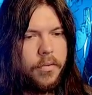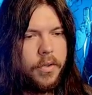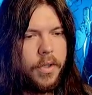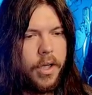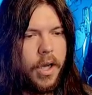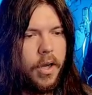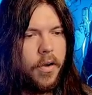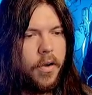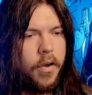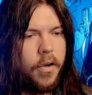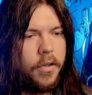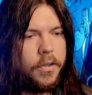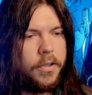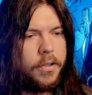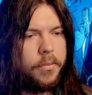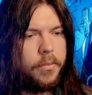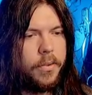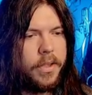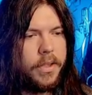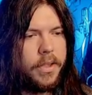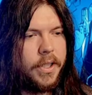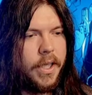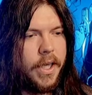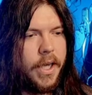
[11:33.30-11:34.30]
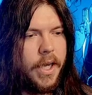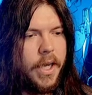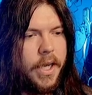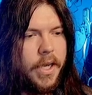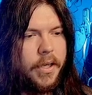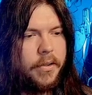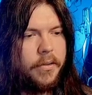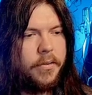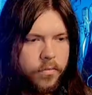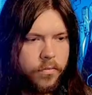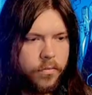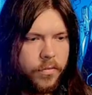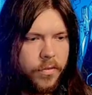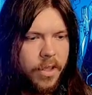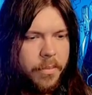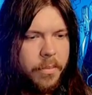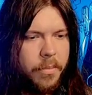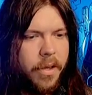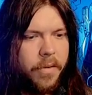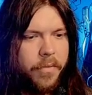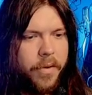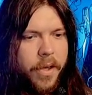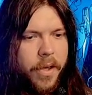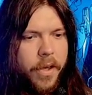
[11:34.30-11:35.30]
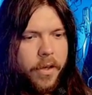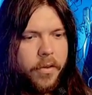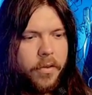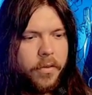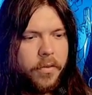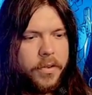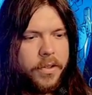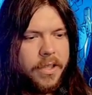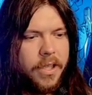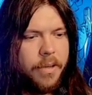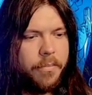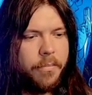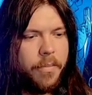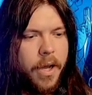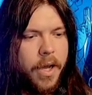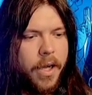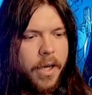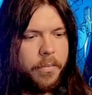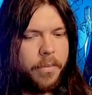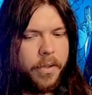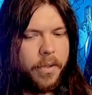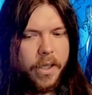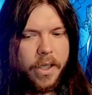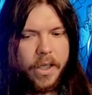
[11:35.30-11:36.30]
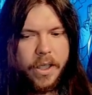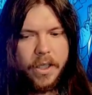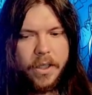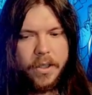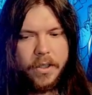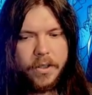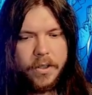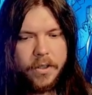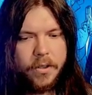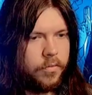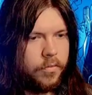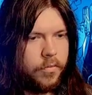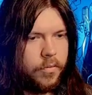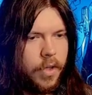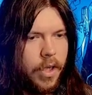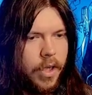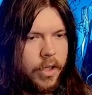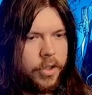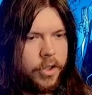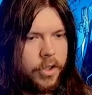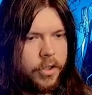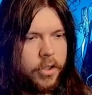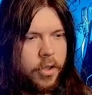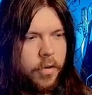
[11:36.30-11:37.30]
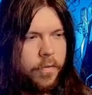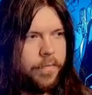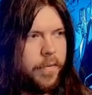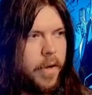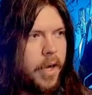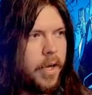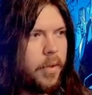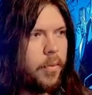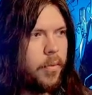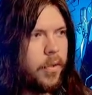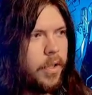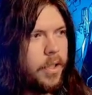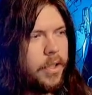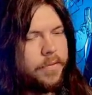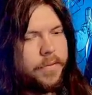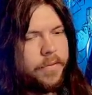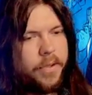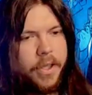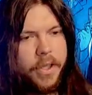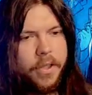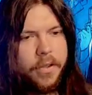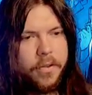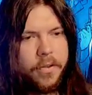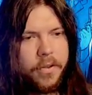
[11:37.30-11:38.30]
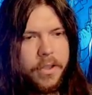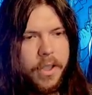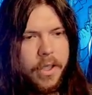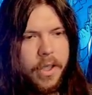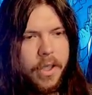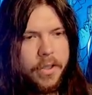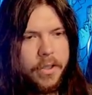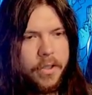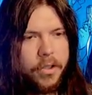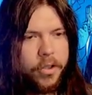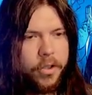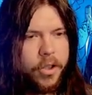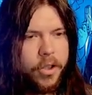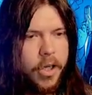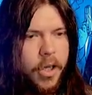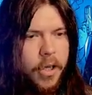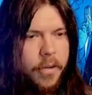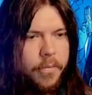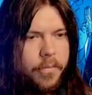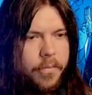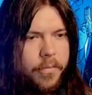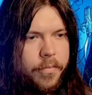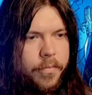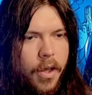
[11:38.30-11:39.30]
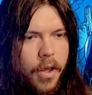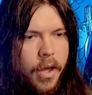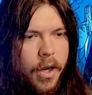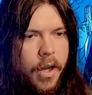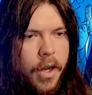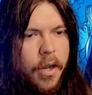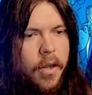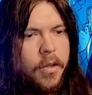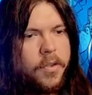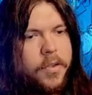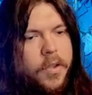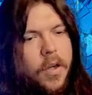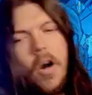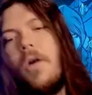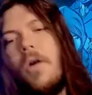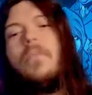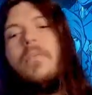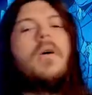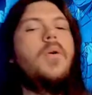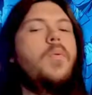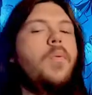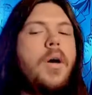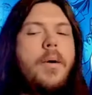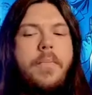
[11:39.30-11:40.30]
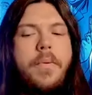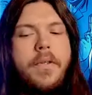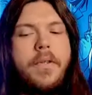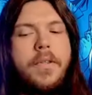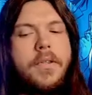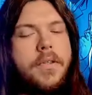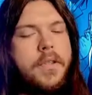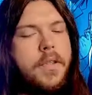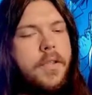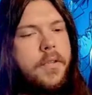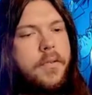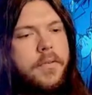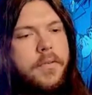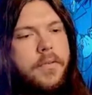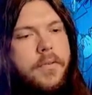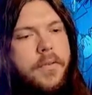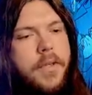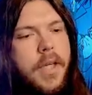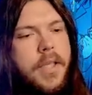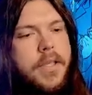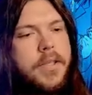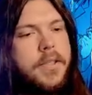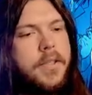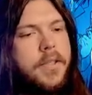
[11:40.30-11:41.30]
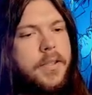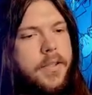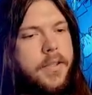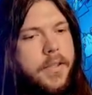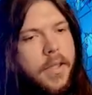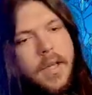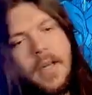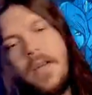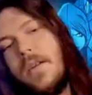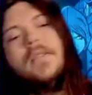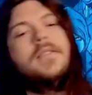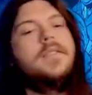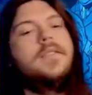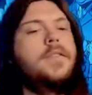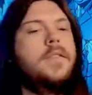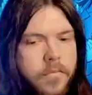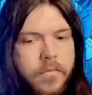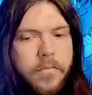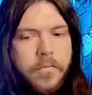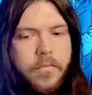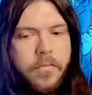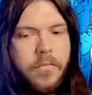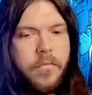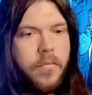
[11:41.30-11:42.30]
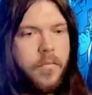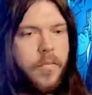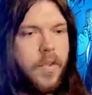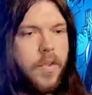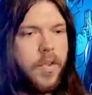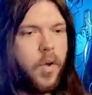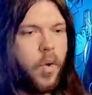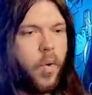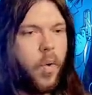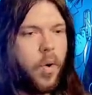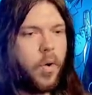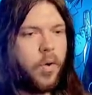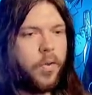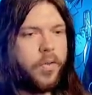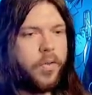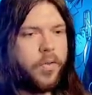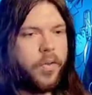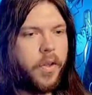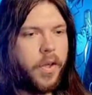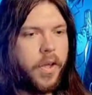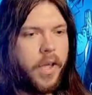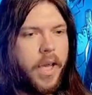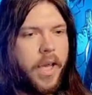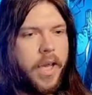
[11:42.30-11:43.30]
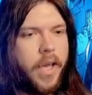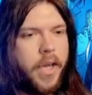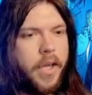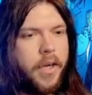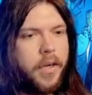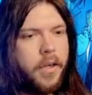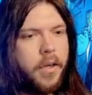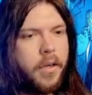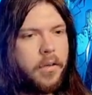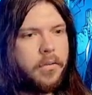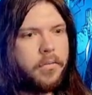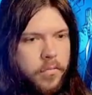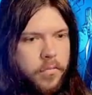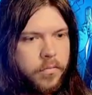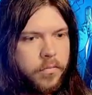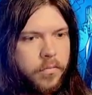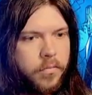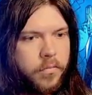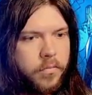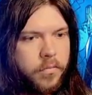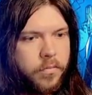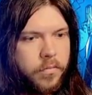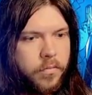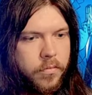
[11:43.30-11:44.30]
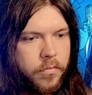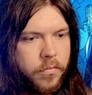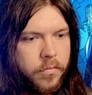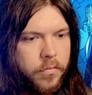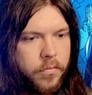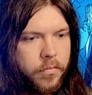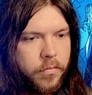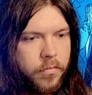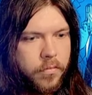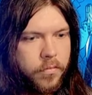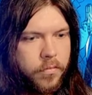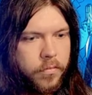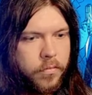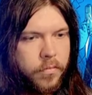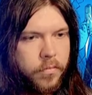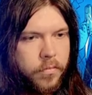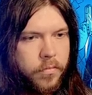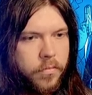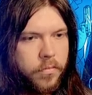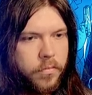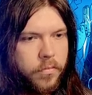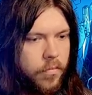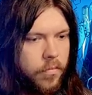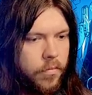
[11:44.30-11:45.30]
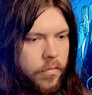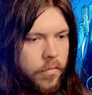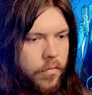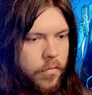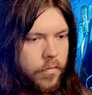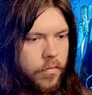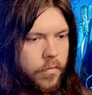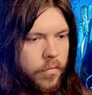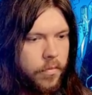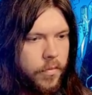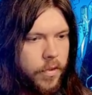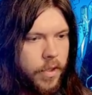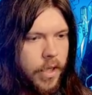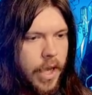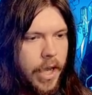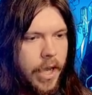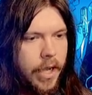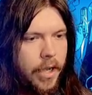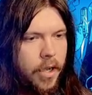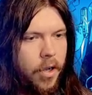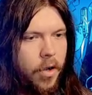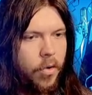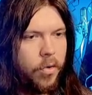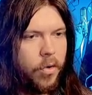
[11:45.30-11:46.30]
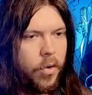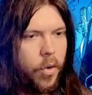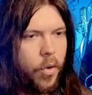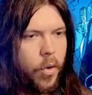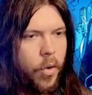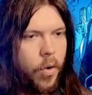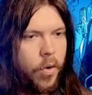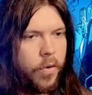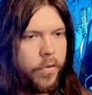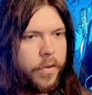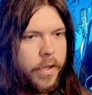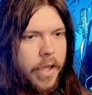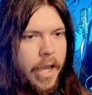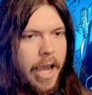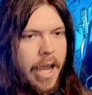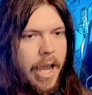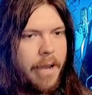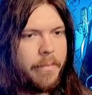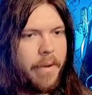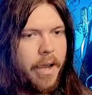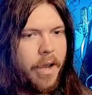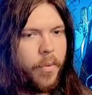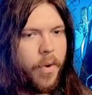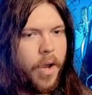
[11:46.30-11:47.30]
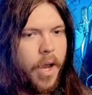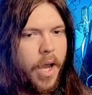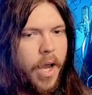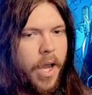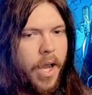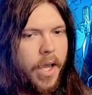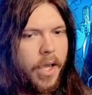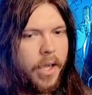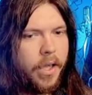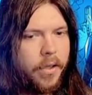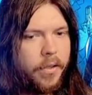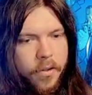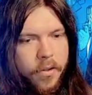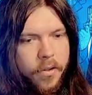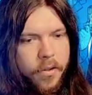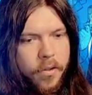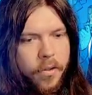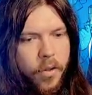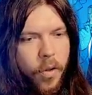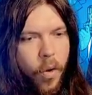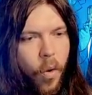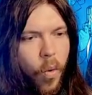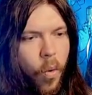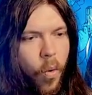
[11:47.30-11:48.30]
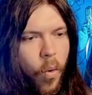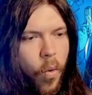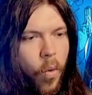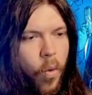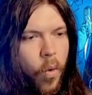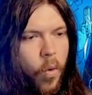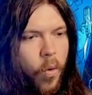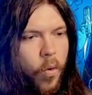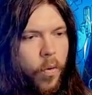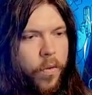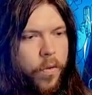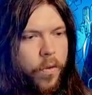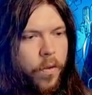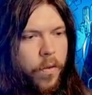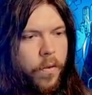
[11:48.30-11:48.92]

How awesome is that? Give me a vehicle, somebody, please. I should have to go find one of these vehicles now. That's a shame. I lost all my weapons too. That sucks. North again. I go north. Got my way. North.